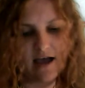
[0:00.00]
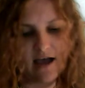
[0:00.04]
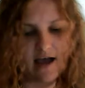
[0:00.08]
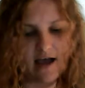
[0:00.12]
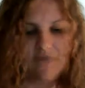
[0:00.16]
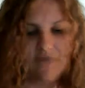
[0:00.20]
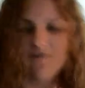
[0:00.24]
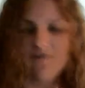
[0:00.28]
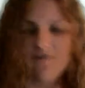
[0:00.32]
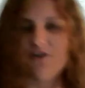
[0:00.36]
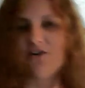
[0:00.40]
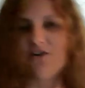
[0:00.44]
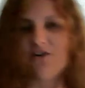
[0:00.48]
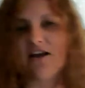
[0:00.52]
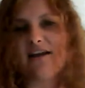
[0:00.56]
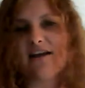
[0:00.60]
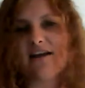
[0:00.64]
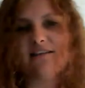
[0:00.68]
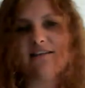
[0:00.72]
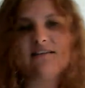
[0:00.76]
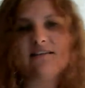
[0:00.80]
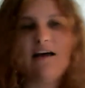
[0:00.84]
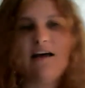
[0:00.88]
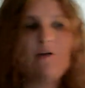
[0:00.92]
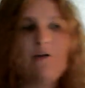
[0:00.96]
I figured, I
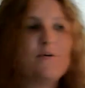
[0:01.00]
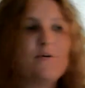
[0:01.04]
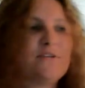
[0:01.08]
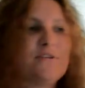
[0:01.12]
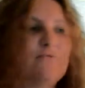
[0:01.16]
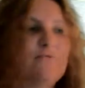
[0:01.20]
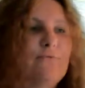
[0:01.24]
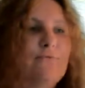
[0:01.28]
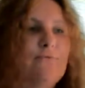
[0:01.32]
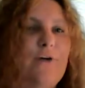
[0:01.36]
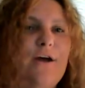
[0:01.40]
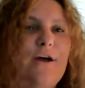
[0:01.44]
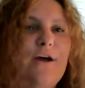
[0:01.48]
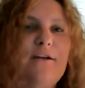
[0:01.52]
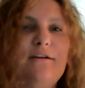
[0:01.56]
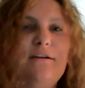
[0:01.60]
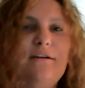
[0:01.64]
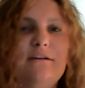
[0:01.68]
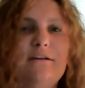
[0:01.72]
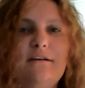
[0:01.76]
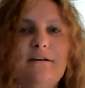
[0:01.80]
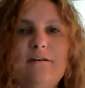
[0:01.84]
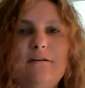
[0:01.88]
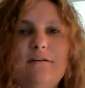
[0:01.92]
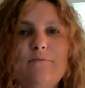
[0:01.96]
guess I wasn't writing
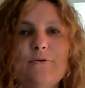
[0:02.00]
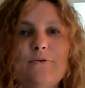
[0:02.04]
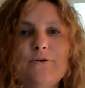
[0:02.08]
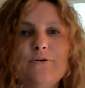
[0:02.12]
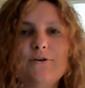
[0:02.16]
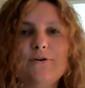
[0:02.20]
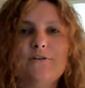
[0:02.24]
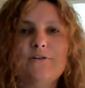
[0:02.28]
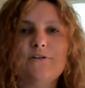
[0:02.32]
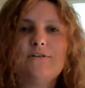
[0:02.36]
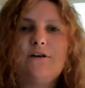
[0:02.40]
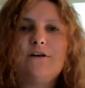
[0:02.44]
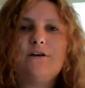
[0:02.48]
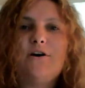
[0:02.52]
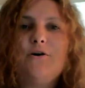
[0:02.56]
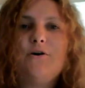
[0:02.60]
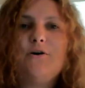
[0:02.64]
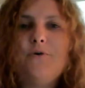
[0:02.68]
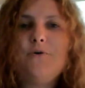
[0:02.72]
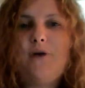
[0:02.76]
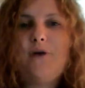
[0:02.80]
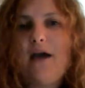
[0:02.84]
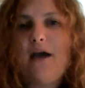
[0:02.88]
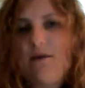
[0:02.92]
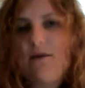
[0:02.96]
anymore,
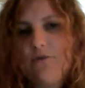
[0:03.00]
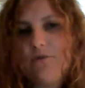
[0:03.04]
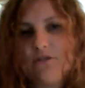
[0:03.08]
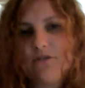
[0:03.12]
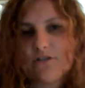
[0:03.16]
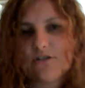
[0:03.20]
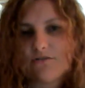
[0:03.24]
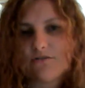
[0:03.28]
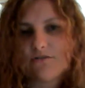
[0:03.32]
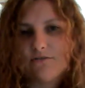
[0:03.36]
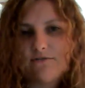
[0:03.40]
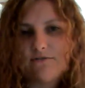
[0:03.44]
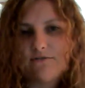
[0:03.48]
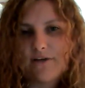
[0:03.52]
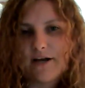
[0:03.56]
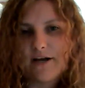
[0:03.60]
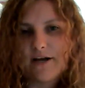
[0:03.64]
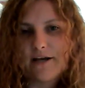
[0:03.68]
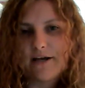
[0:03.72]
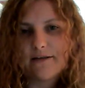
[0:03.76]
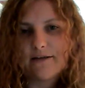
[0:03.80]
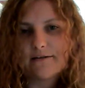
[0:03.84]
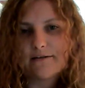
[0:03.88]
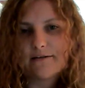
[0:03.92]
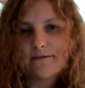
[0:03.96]
so I would just
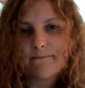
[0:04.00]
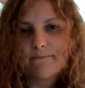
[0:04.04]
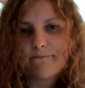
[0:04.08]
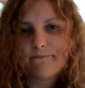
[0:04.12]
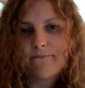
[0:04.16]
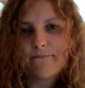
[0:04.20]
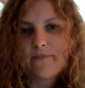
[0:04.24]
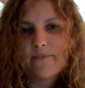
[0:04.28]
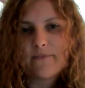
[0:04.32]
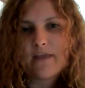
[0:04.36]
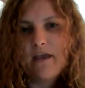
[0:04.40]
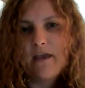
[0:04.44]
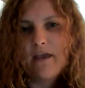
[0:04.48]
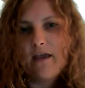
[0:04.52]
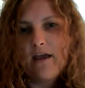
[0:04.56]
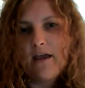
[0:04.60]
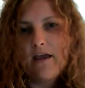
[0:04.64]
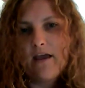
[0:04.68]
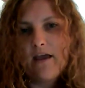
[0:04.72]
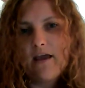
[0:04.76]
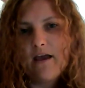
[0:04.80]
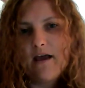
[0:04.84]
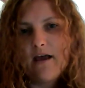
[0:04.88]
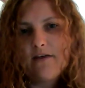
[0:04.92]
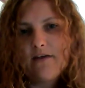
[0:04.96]
revise.
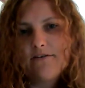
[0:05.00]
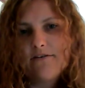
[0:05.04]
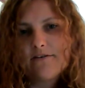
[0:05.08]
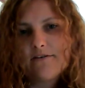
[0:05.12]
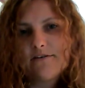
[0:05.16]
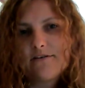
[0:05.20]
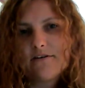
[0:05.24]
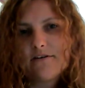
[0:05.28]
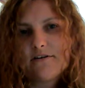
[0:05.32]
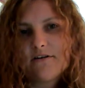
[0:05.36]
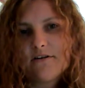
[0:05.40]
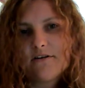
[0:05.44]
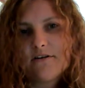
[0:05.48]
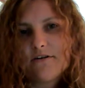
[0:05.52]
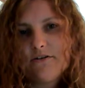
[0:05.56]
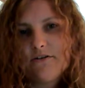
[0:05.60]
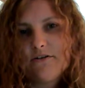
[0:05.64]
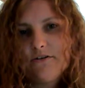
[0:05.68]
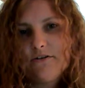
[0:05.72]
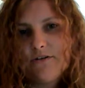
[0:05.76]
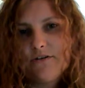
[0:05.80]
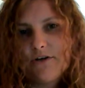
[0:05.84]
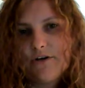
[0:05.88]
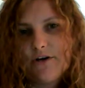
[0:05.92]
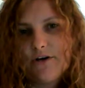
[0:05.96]
And this is going to go
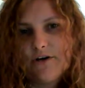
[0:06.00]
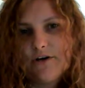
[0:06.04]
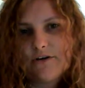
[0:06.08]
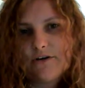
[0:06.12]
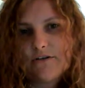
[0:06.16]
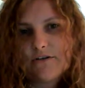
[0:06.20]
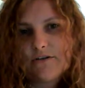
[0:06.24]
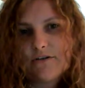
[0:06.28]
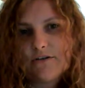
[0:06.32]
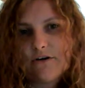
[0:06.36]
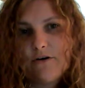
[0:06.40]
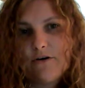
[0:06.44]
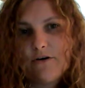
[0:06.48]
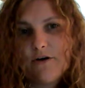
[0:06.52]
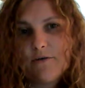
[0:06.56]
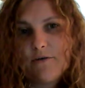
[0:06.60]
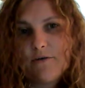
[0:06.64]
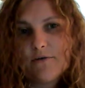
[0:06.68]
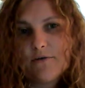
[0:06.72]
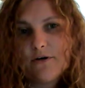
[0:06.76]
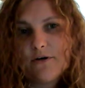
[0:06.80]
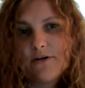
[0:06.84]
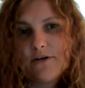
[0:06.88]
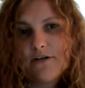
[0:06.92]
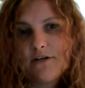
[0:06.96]
too long, so I'm
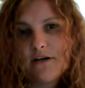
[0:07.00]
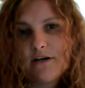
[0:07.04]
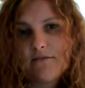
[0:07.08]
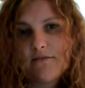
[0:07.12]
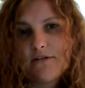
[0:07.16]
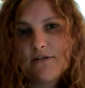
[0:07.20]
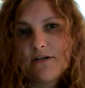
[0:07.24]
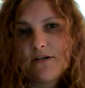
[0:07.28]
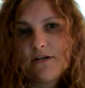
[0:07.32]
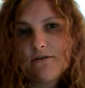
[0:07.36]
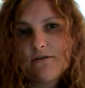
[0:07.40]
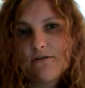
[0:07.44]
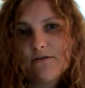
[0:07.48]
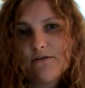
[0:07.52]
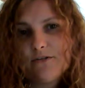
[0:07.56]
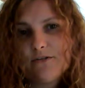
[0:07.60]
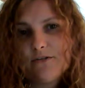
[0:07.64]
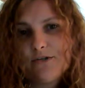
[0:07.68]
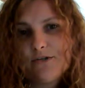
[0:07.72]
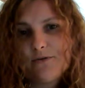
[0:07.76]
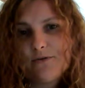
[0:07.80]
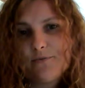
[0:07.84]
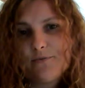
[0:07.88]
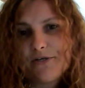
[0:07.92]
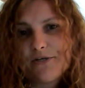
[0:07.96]
going to have to go
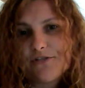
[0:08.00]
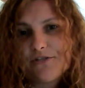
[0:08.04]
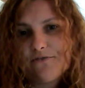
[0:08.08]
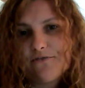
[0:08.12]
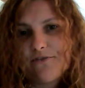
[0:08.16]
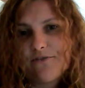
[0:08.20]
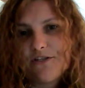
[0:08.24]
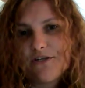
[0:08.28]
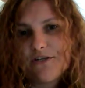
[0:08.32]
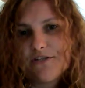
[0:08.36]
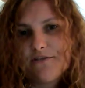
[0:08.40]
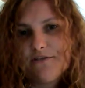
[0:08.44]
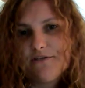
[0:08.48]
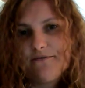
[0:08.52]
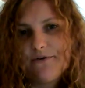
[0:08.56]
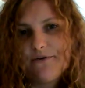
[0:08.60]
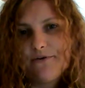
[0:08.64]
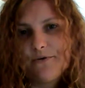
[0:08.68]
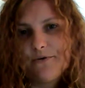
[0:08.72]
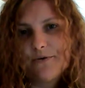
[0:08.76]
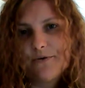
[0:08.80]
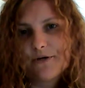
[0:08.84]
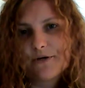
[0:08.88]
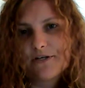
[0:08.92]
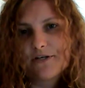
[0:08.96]
do a bunch of fancy
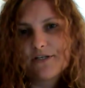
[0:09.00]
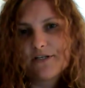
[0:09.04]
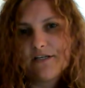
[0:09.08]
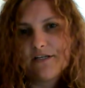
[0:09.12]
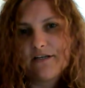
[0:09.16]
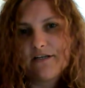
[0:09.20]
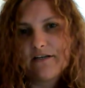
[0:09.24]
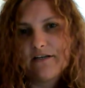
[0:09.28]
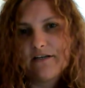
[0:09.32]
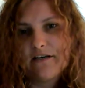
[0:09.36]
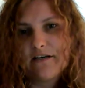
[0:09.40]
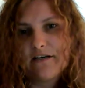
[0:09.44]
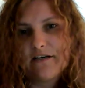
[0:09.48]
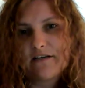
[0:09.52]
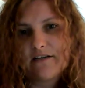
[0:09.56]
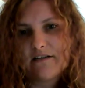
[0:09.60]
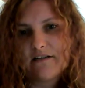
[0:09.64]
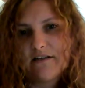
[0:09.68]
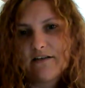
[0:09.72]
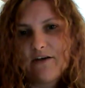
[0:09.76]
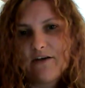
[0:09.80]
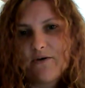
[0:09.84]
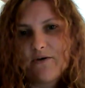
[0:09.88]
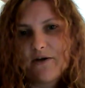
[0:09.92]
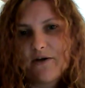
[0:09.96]
footwork to get it to
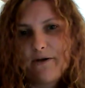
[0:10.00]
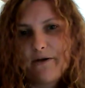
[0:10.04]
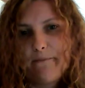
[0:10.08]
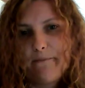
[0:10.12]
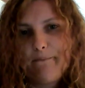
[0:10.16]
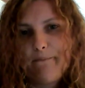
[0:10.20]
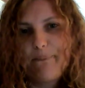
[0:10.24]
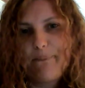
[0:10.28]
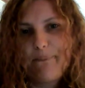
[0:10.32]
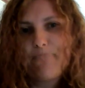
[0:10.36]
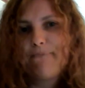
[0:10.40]
load up.